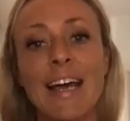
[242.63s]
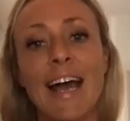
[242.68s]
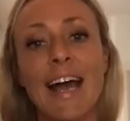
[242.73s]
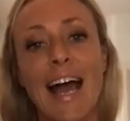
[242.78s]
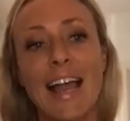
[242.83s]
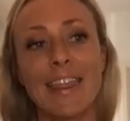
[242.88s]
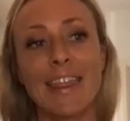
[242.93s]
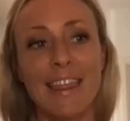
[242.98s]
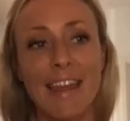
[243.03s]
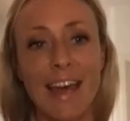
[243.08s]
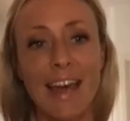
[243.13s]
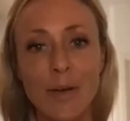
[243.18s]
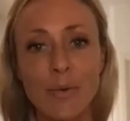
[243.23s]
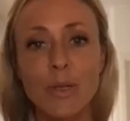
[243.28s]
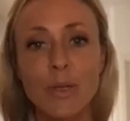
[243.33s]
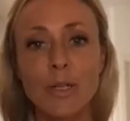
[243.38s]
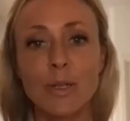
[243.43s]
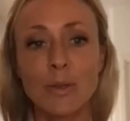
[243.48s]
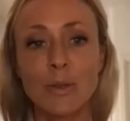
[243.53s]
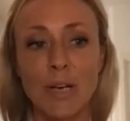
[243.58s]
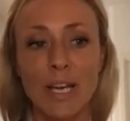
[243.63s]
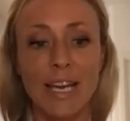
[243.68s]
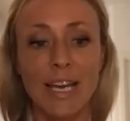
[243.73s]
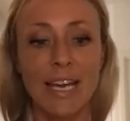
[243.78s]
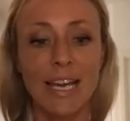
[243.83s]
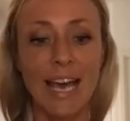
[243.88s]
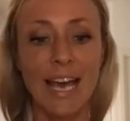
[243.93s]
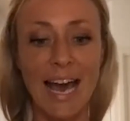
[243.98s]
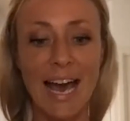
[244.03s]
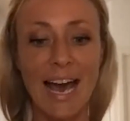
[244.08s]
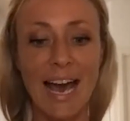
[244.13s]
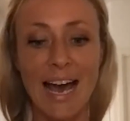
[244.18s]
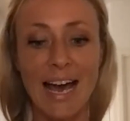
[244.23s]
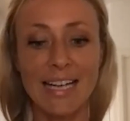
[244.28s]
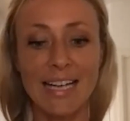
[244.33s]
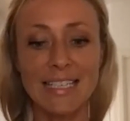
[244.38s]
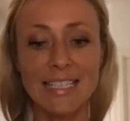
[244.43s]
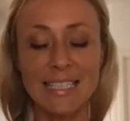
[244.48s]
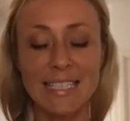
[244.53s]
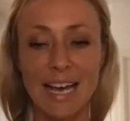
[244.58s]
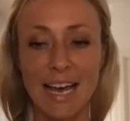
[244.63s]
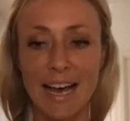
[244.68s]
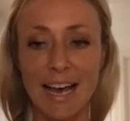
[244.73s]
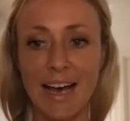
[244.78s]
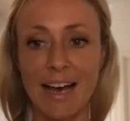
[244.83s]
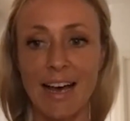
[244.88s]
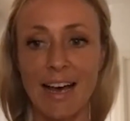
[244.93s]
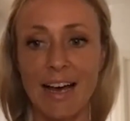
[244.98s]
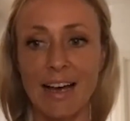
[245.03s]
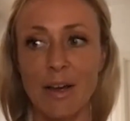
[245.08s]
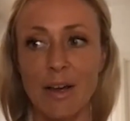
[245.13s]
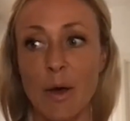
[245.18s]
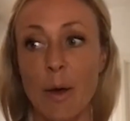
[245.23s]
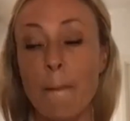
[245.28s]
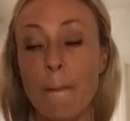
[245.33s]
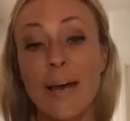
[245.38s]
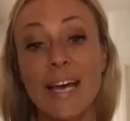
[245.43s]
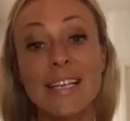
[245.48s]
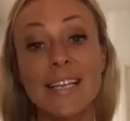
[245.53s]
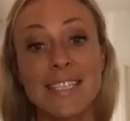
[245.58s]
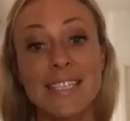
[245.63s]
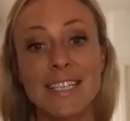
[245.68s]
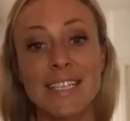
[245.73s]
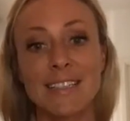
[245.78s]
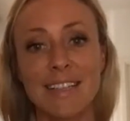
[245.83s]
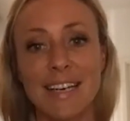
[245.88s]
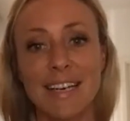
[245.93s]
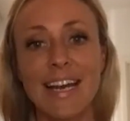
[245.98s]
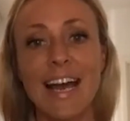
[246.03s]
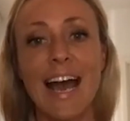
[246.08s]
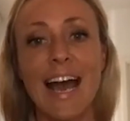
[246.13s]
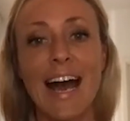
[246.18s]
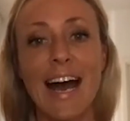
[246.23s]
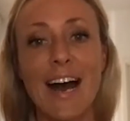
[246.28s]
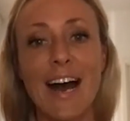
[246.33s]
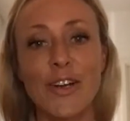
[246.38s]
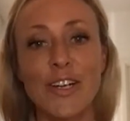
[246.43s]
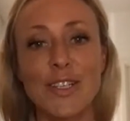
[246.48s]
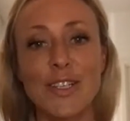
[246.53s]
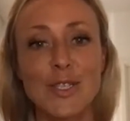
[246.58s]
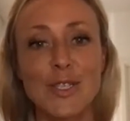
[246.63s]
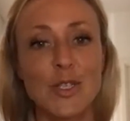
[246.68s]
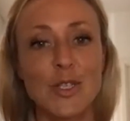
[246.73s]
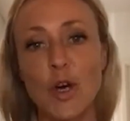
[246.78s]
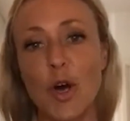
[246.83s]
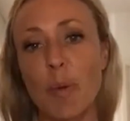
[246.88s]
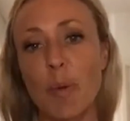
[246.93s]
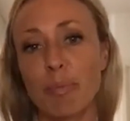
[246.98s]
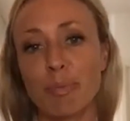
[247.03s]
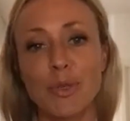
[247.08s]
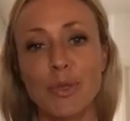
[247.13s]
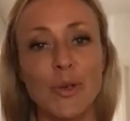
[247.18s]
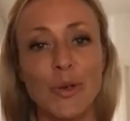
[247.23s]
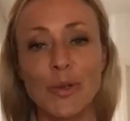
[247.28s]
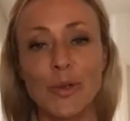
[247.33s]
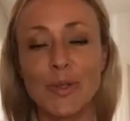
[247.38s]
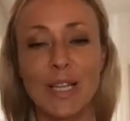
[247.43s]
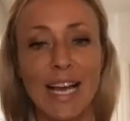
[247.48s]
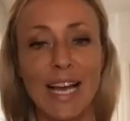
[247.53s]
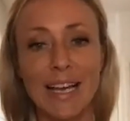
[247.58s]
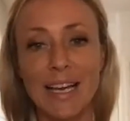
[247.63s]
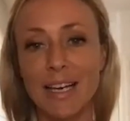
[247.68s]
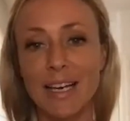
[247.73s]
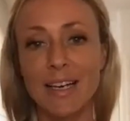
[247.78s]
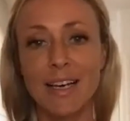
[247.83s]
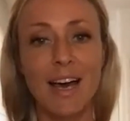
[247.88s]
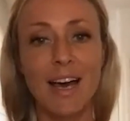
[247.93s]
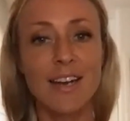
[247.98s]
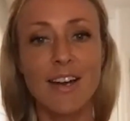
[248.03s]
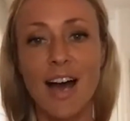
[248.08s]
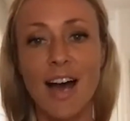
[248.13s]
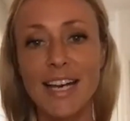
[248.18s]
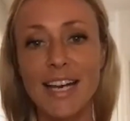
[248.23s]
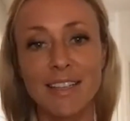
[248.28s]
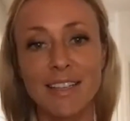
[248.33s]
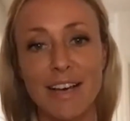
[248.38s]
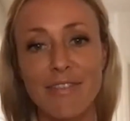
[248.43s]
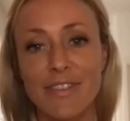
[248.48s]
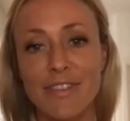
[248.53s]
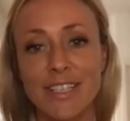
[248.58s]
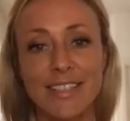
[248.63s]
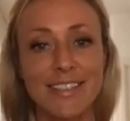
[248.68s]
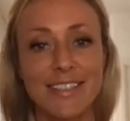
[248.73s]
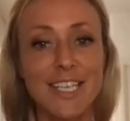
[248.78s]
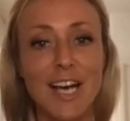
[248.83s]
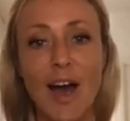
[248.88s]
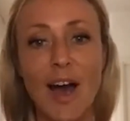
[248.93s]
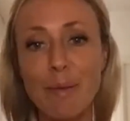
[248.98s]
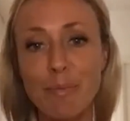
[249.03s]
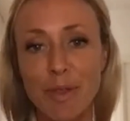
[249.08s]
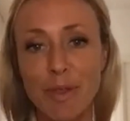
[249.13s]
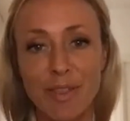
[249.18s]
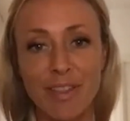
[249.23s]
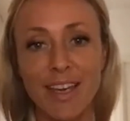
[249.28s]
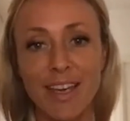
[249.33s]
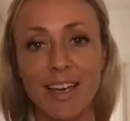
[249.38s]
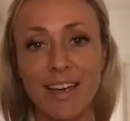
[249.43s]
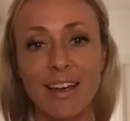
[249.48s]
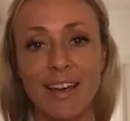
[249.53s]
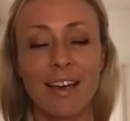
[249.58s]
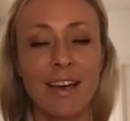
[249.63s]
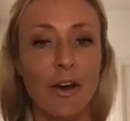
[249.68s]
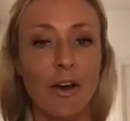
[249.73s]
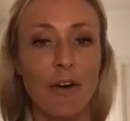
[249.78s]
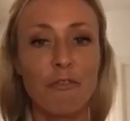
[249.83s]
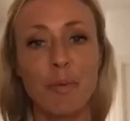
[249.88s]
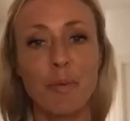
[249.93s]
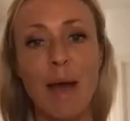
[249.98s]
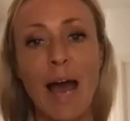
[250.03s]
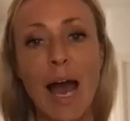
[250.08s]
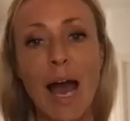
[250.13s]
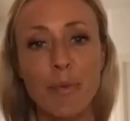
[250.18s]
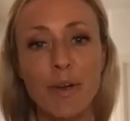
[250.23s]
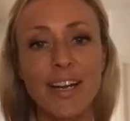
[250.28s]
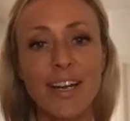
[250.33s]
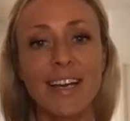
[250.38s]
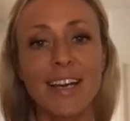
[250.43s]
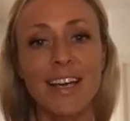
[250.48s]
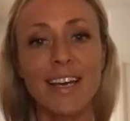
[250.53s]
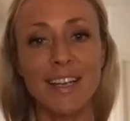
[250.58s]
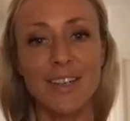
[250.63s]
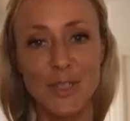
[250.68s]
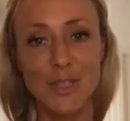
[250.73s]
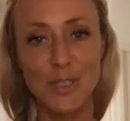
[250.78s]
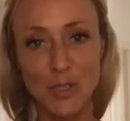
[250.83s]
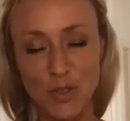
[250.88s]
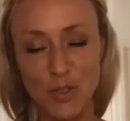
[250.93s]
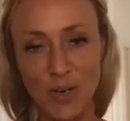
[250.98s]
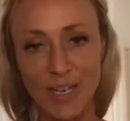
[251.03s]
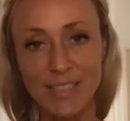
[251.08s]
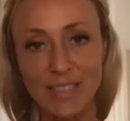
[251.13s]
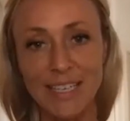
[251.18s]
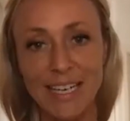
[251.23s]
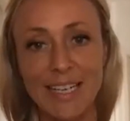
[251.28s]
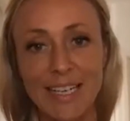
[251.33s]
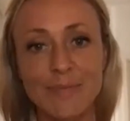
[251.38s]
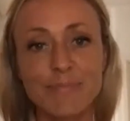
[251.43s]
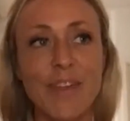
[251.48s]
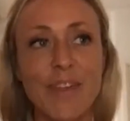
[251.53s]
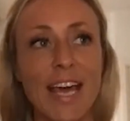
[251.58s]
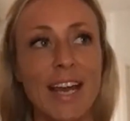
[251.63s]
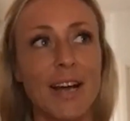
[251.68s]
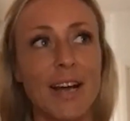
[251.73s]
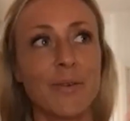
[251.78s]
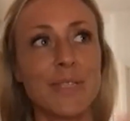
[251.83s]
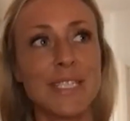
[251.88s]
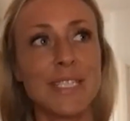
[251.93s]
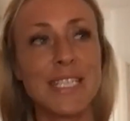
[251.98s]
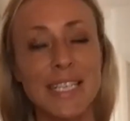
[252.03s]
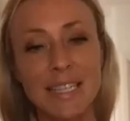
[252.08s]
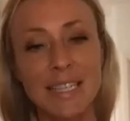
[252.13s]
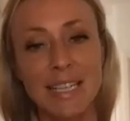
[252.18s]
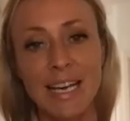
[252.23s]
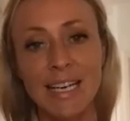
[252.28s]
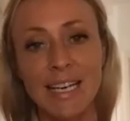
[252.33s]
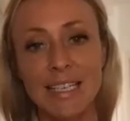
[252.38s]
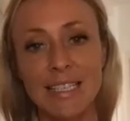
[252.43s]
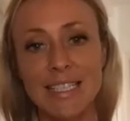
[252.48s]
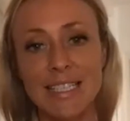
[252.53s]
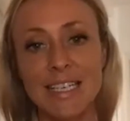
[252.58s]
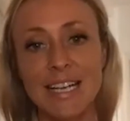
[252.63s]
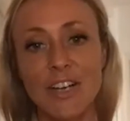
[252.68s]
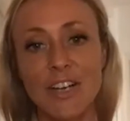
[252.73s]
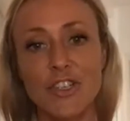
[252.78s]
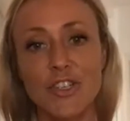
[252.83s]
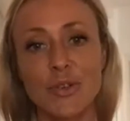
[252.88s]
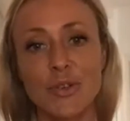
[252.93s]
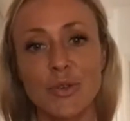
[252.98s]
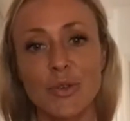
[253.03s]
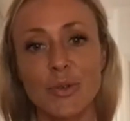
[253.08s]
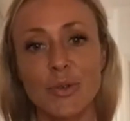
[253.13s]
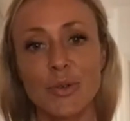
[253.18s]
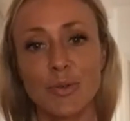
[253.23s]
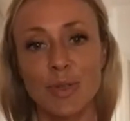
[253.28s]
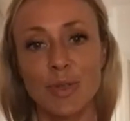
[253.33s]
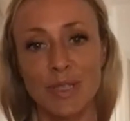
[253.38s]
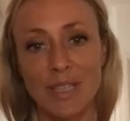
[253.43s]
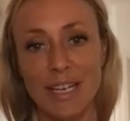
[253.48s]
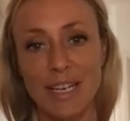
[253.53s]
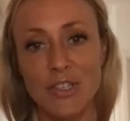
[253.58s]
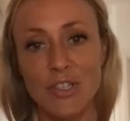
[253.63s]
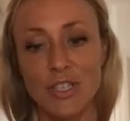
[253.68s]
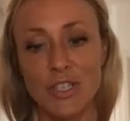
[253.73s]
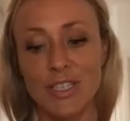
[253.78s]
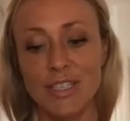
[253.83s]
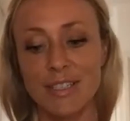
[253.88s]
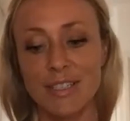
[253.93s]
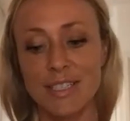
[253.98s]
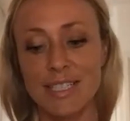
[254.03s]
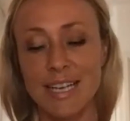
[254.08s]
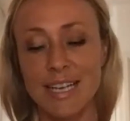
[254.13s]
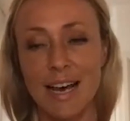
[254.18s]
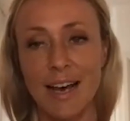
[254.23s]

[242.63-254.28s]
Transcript: And they were looking at basically how to stop, like a 9/11 type thing from happening in Australia. And I was in their international relations